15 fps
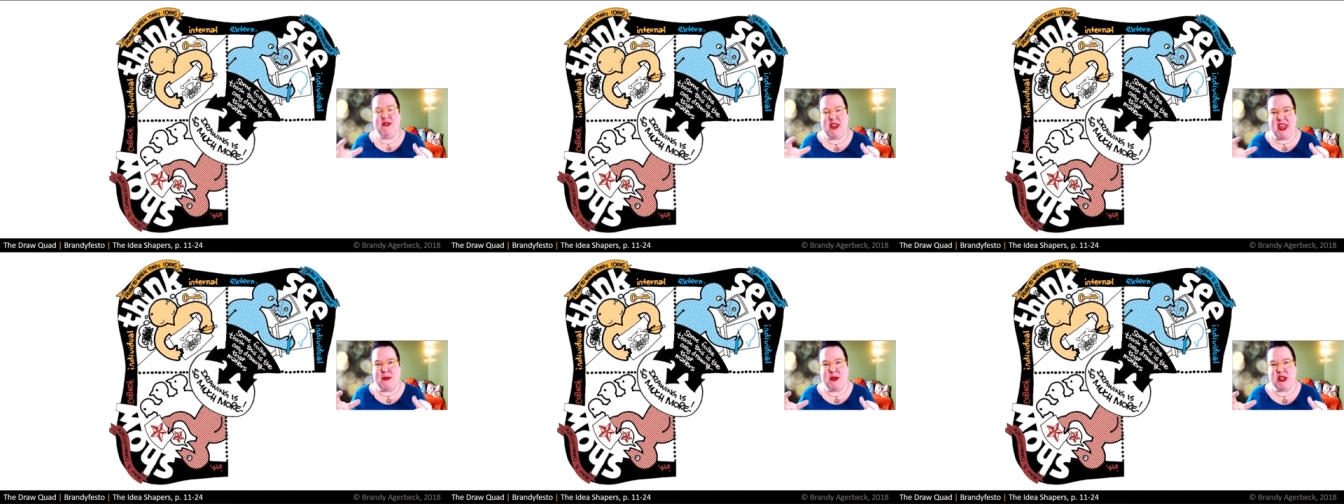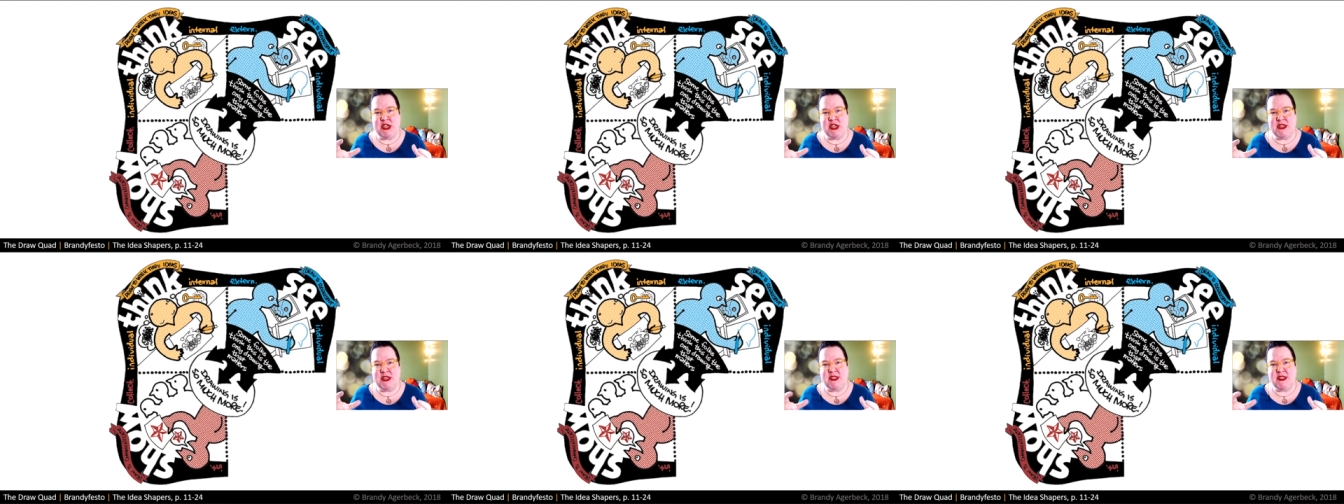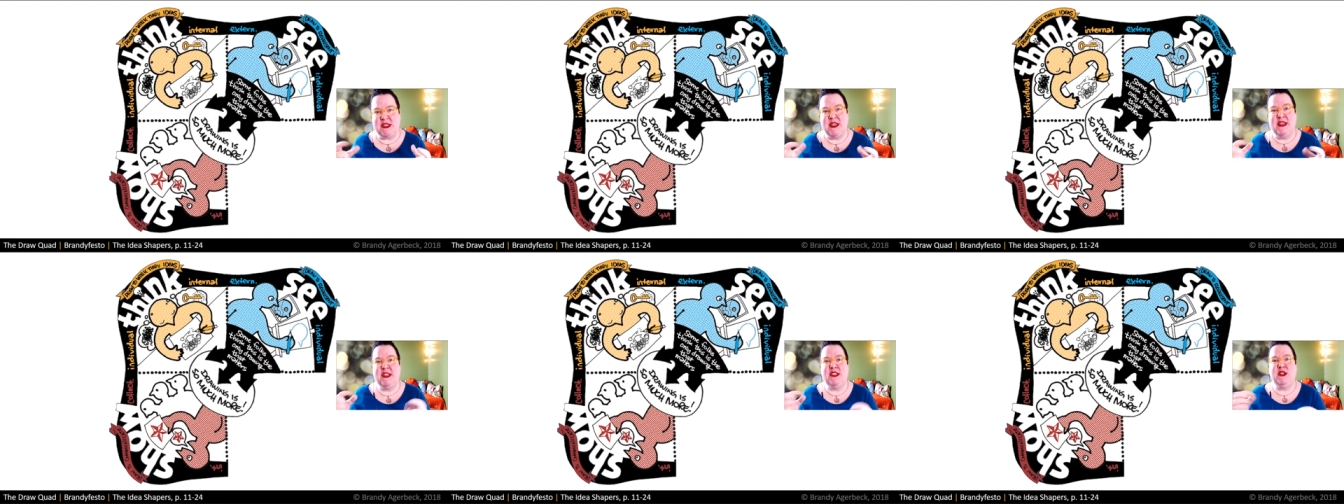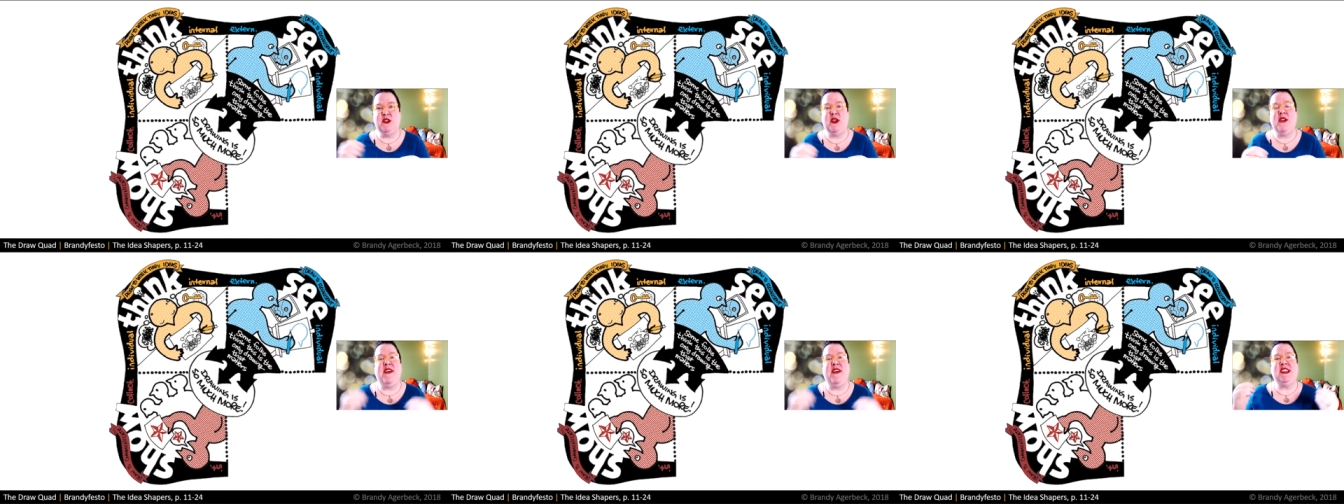images to
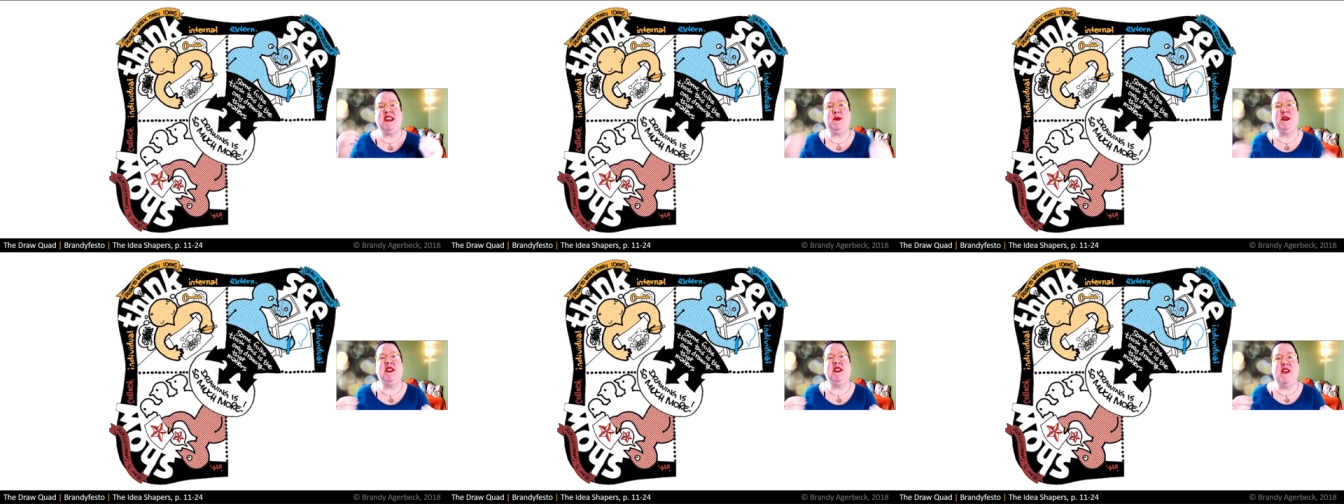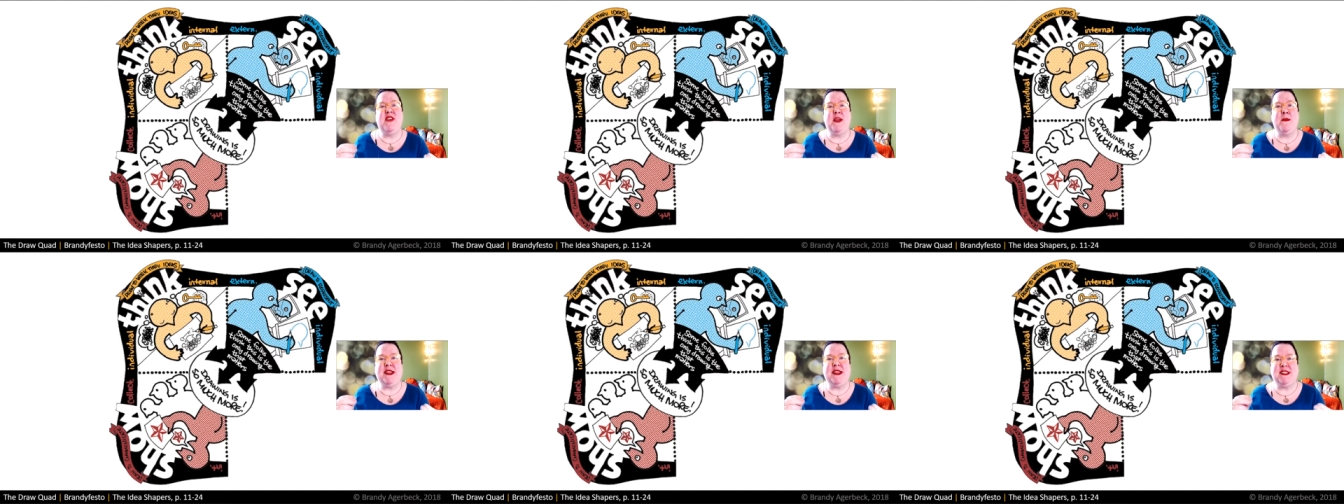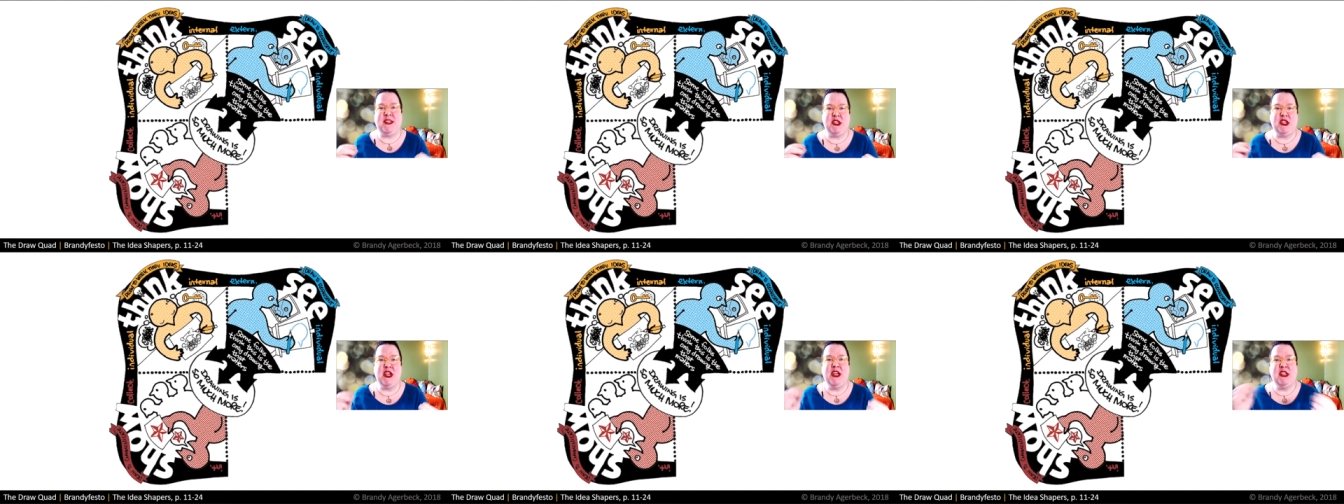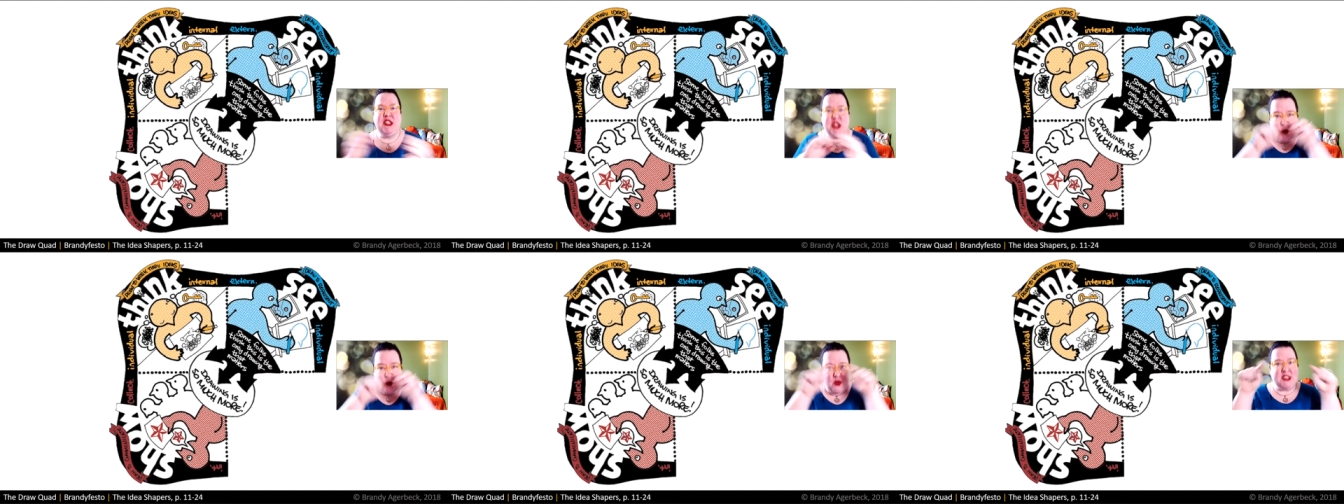convey a specific message
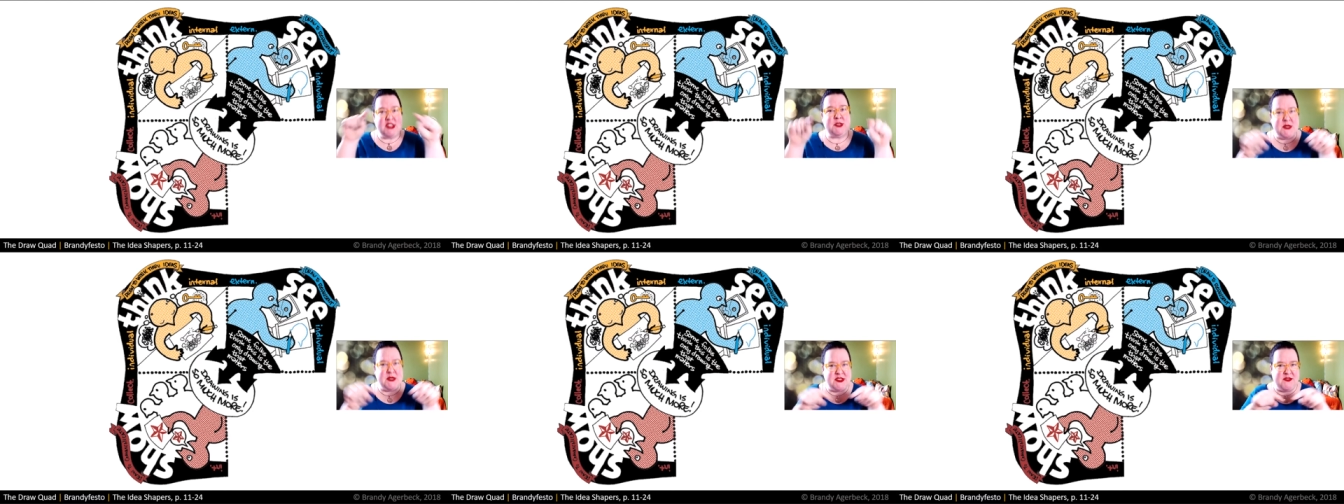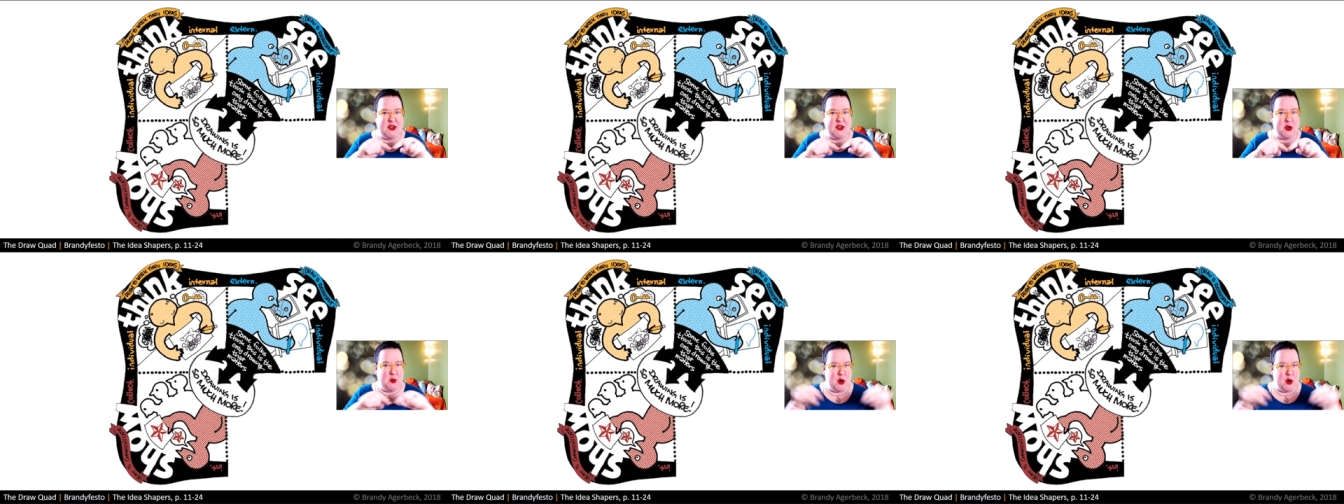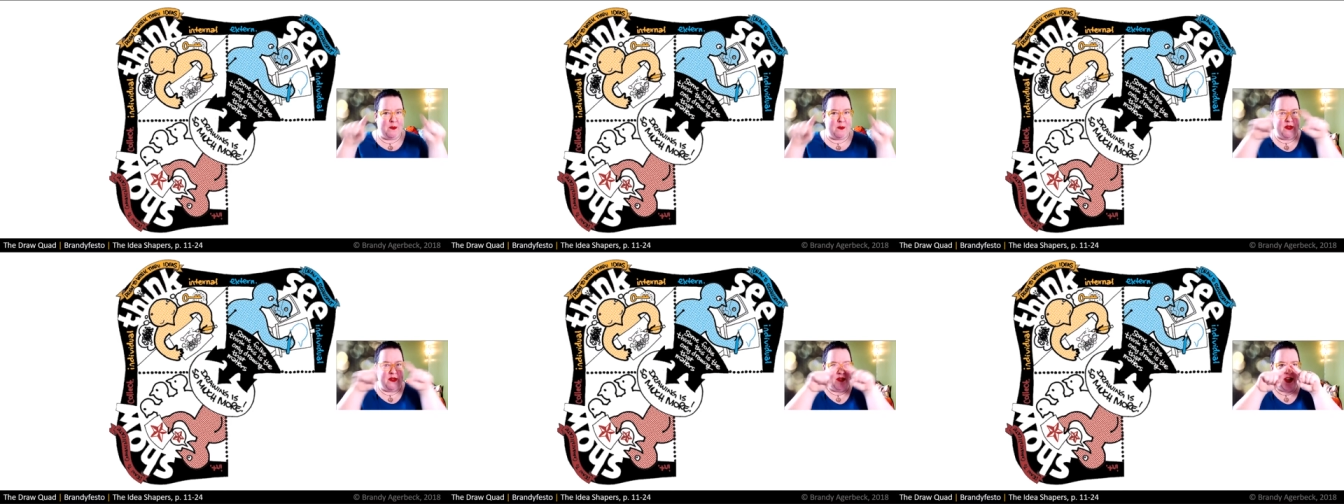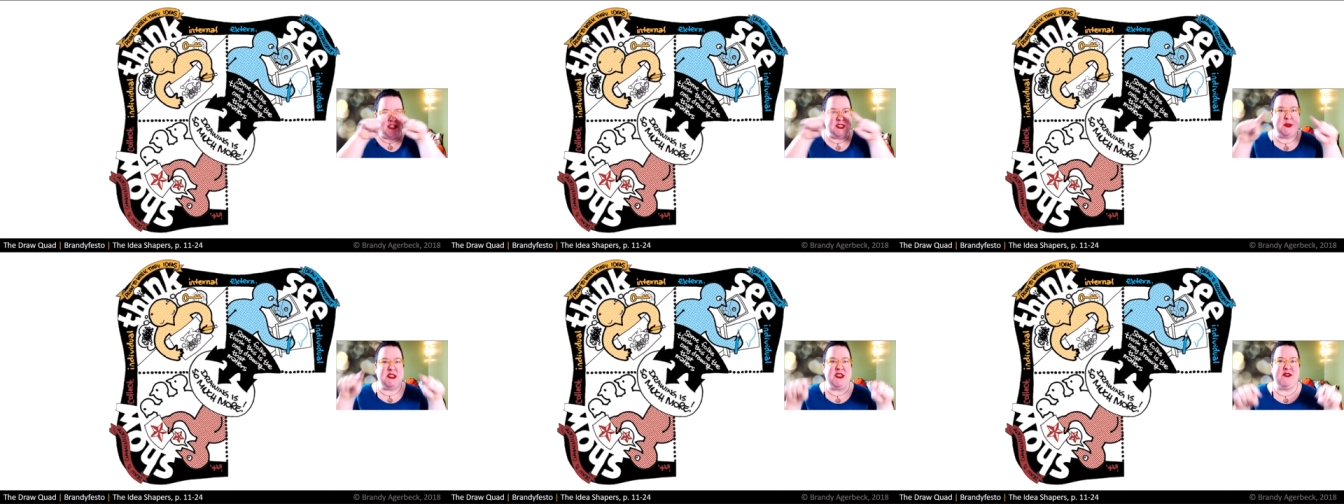to a specific group, that
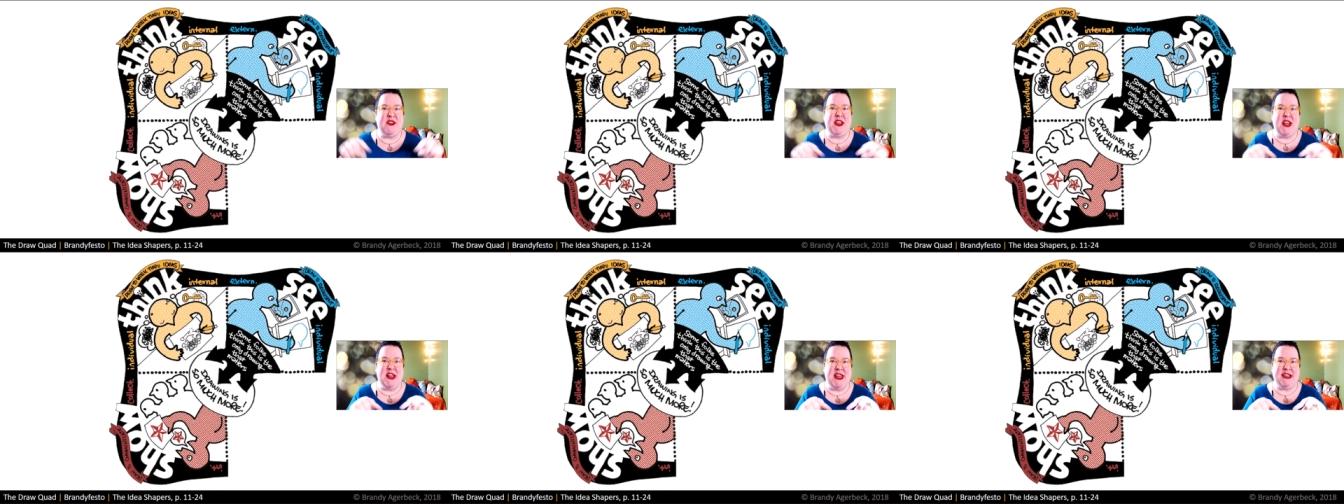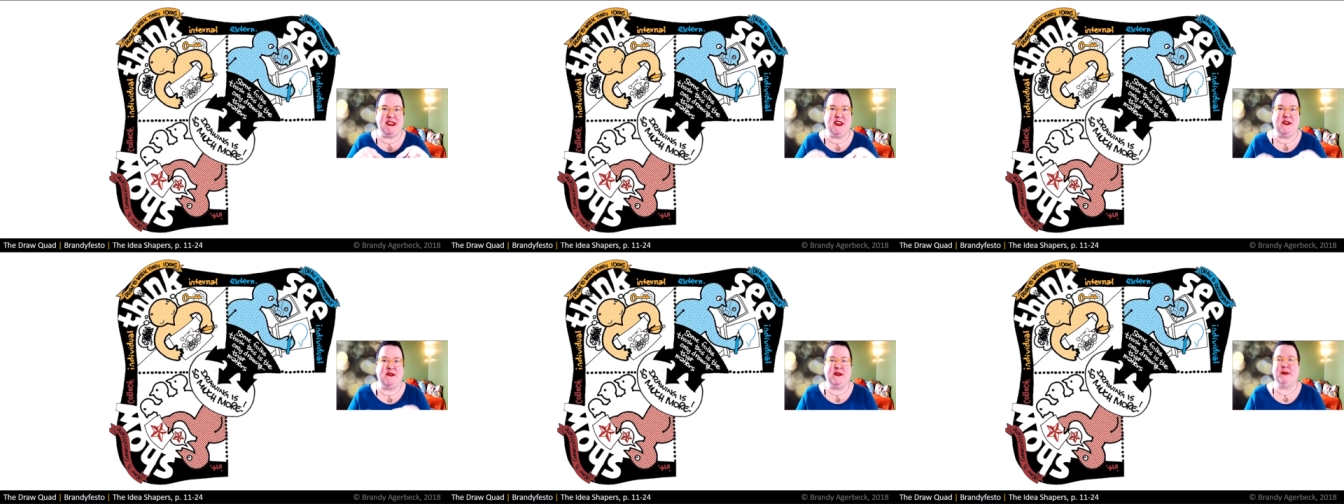specific collective.